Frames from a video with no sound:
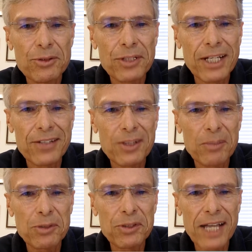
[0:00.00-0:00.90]
to take us up
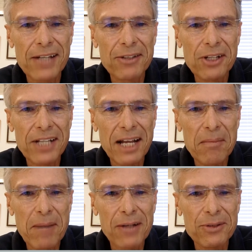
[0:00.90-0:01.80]
to the Adirondack
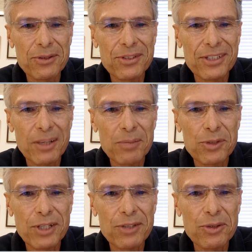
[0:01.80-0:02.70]
Mountains in
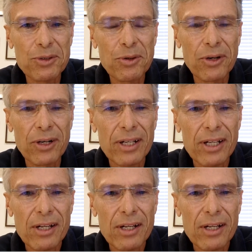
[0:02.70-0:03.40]
upstate New York